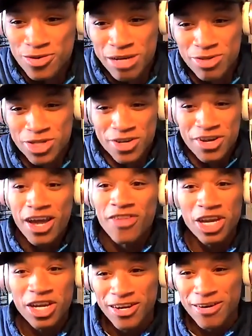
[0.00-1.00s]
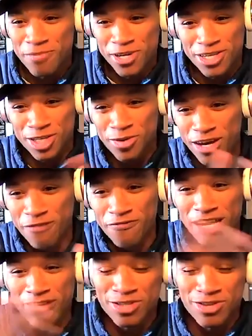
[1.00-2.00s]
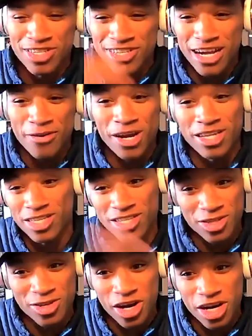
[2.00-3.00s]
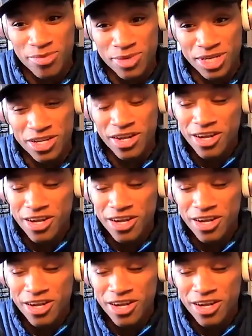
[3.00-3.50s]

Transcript: So I'm sure they couldn't put 25 street stock races, because you arguably